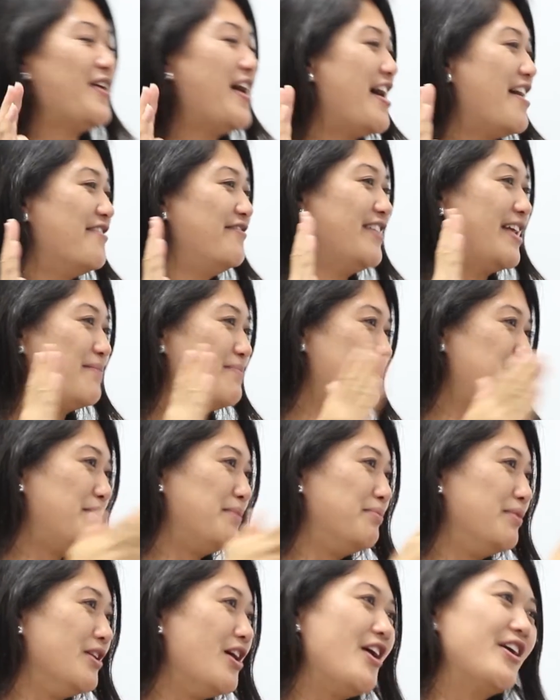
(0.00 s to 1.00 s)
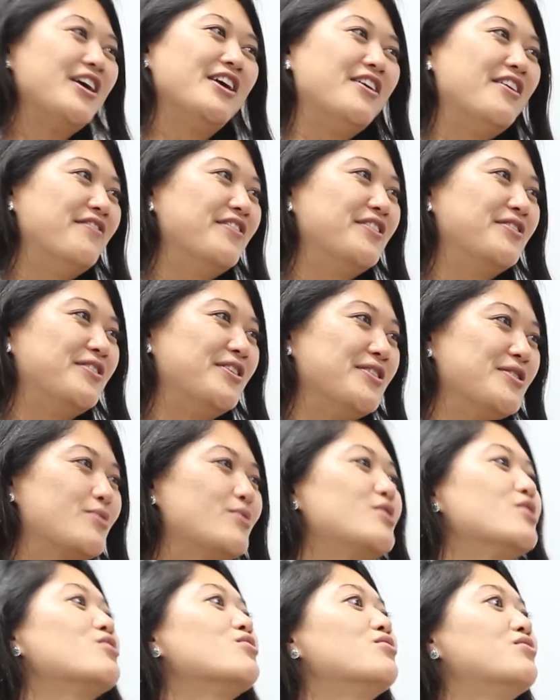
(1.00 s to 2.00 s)
have like people blocking off the roads,
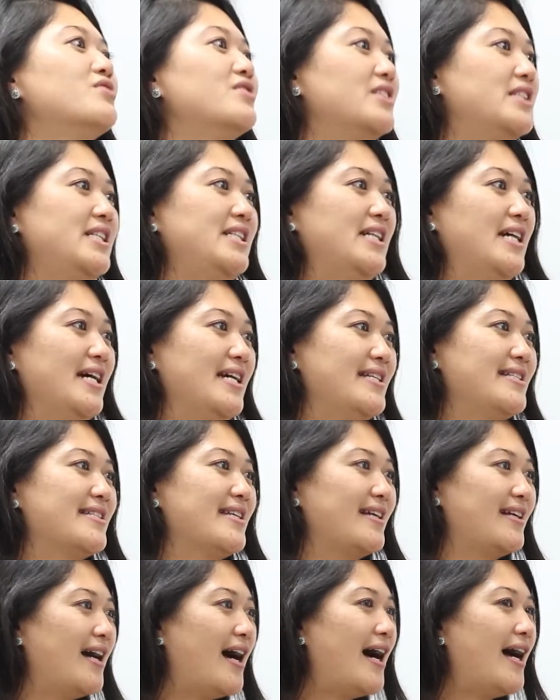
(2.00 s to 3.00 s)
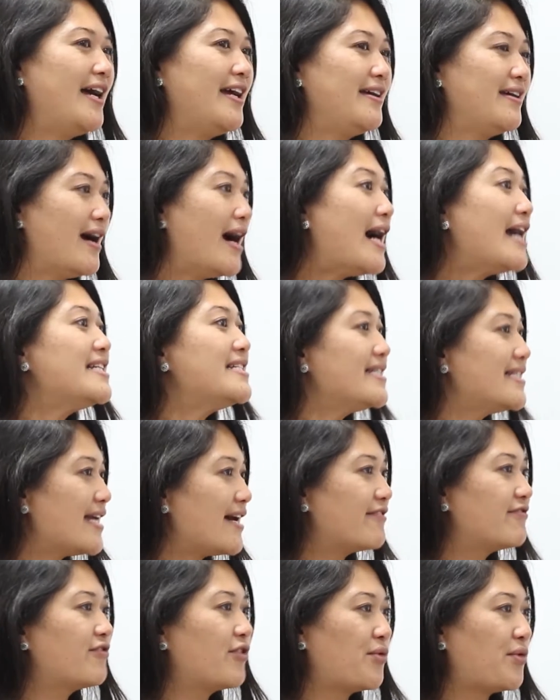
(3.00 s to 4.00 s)
which is really nice. Like I did
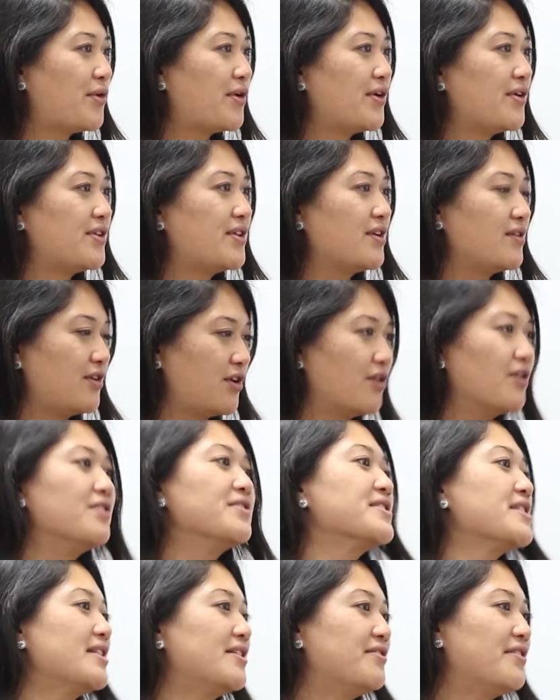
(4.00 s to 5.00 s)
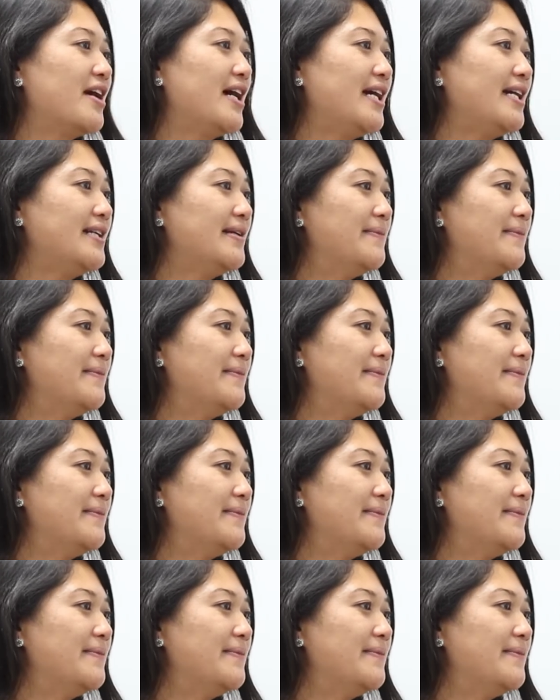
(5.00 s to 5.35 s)
that for the girls on the ride.